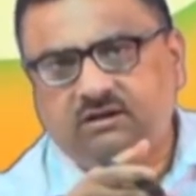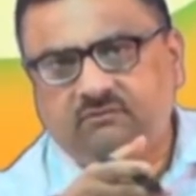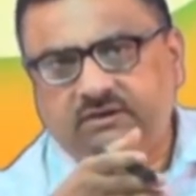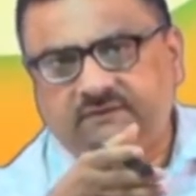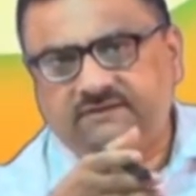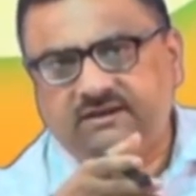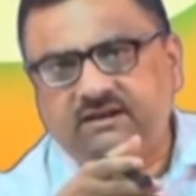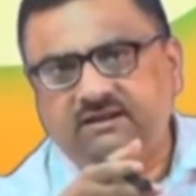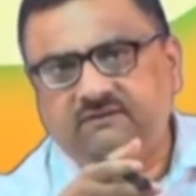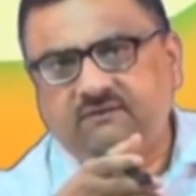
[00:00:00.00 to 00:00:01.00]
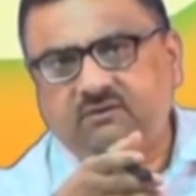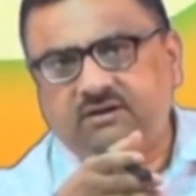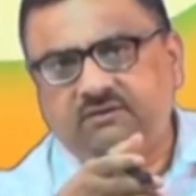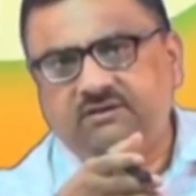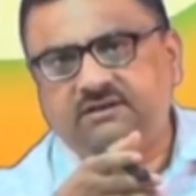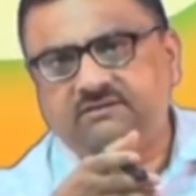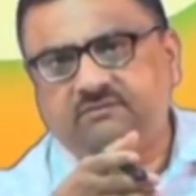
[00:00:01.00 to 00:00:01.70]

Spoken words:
we have seen in the flow equations,